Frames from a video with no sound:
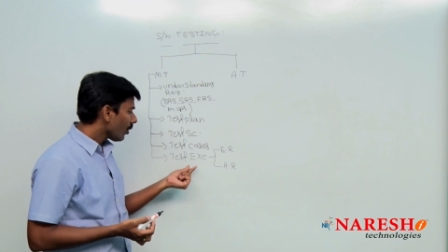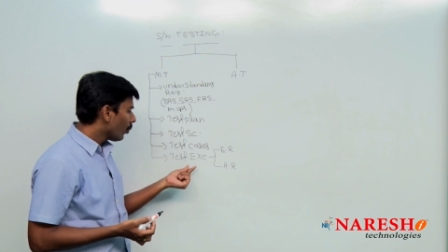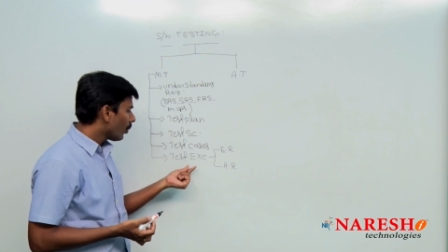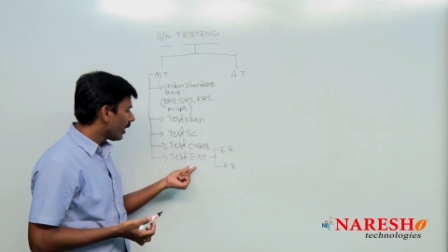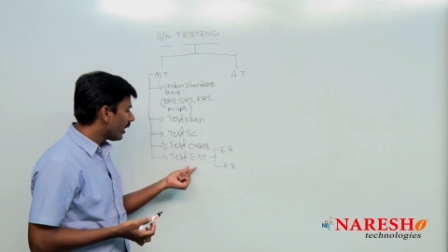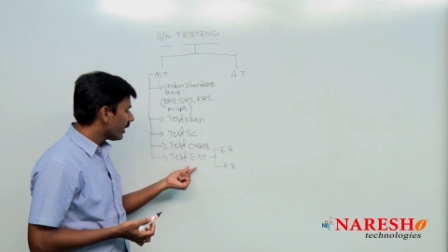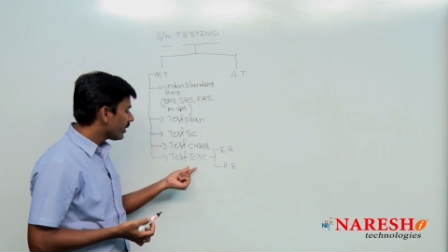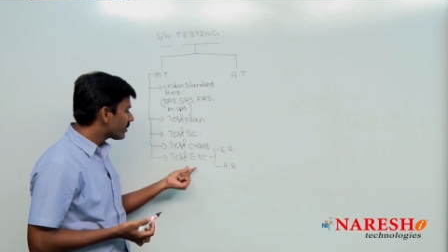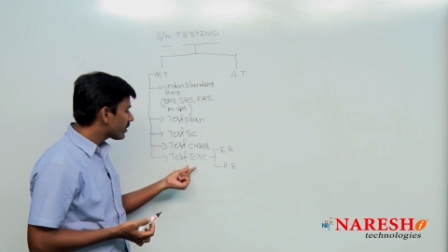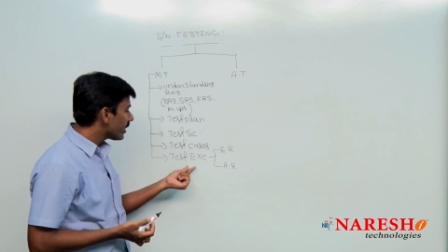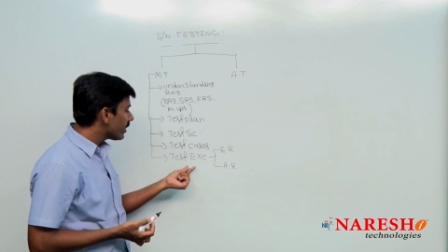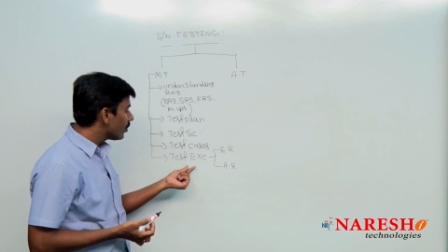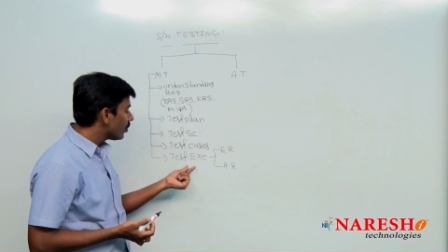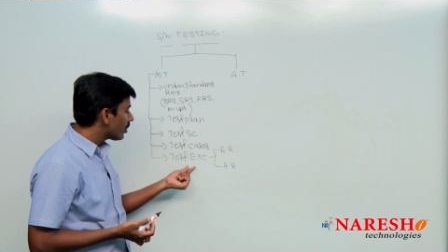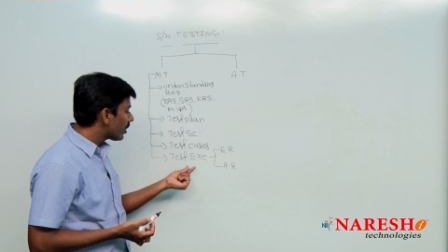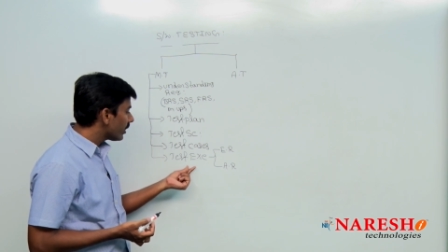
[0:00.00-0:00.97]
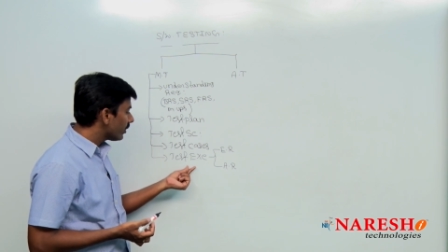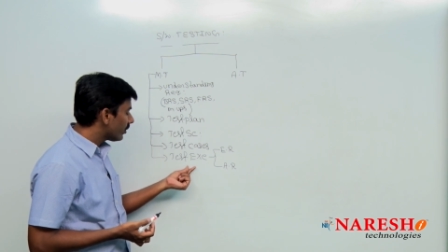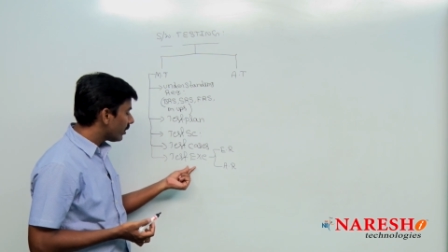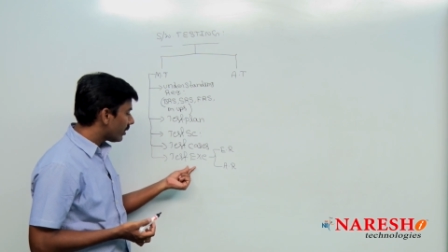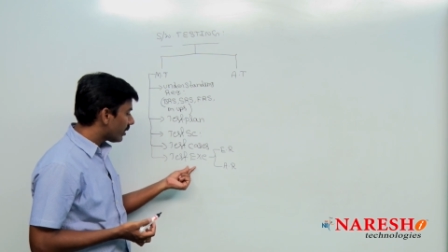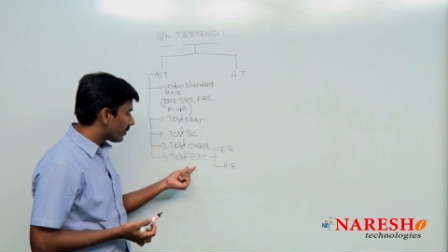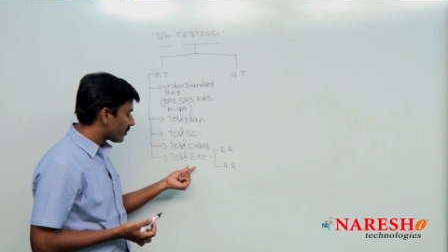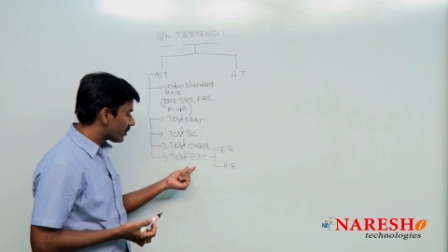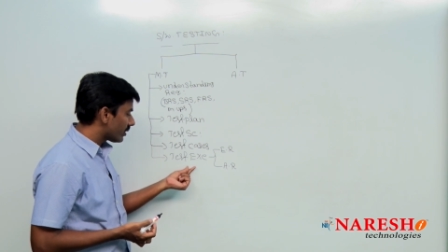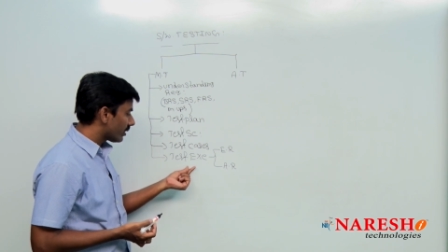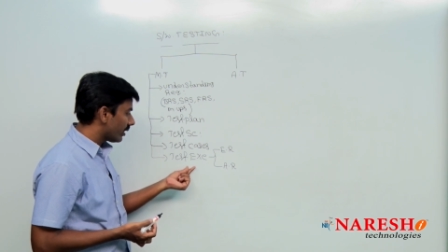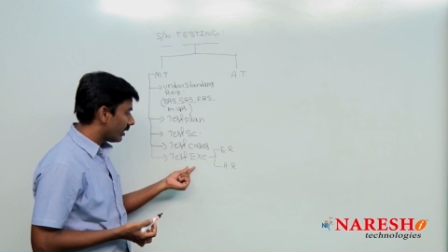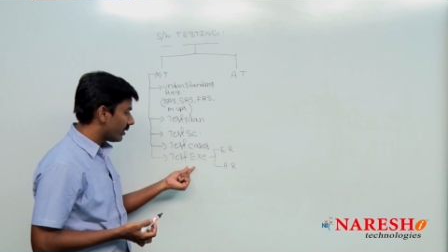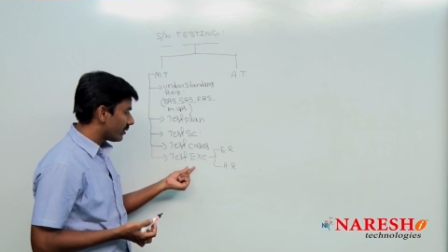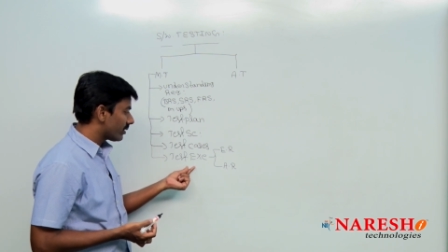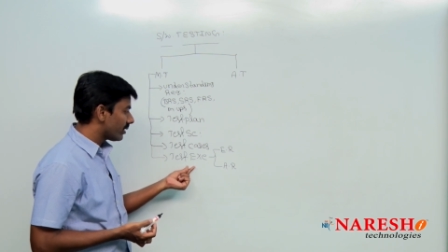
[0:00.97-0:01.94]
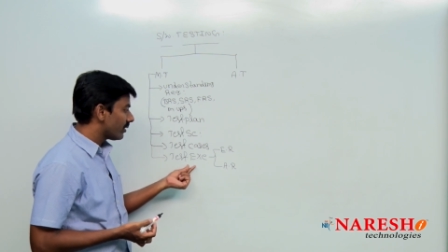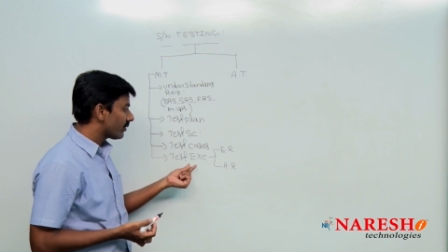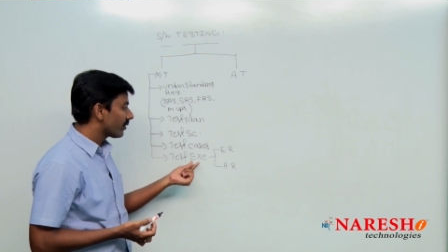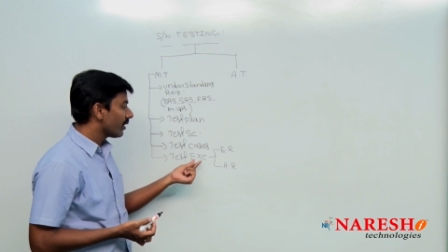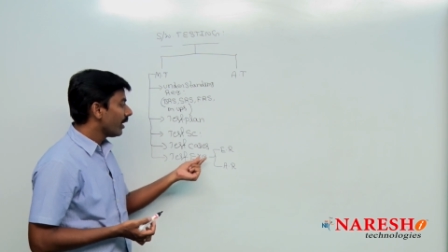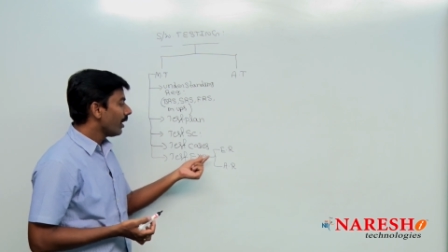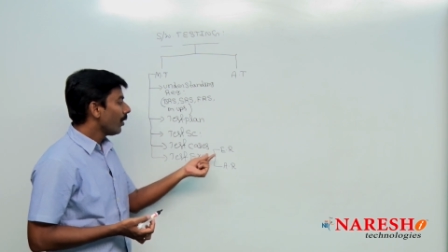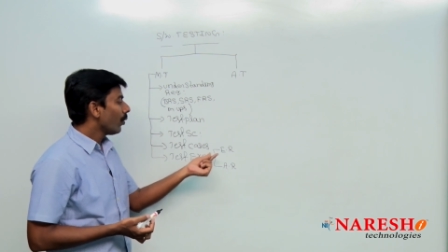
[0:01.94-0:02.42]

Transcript: While executing the test cases,